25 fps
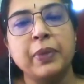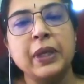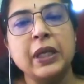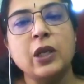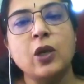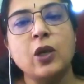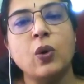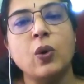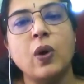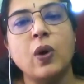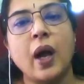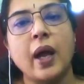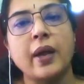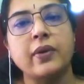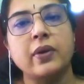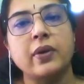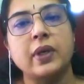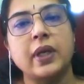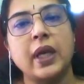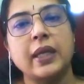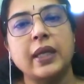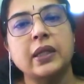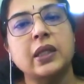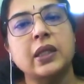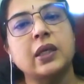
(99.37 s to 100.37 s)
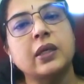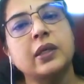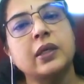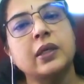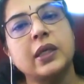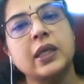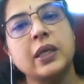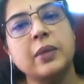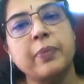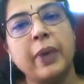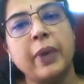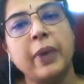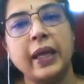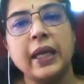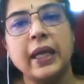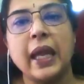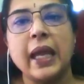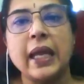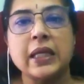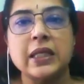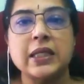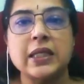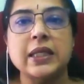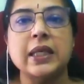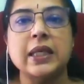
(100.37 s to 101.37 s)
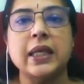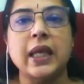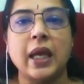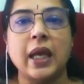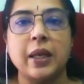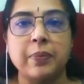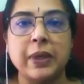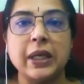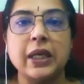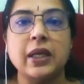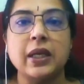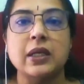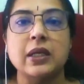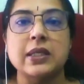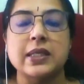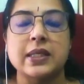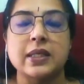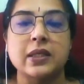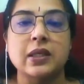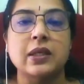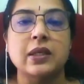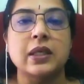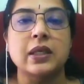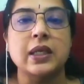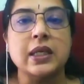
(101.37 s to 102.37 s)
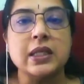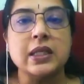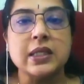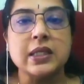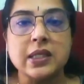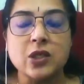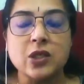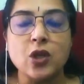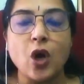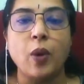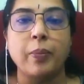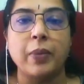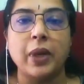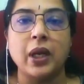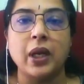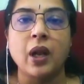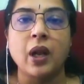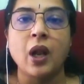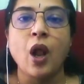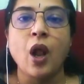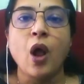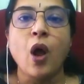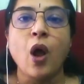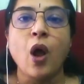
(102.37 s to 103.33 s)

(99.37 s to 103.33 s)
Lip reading: below 130 by 80 can be considered as normal.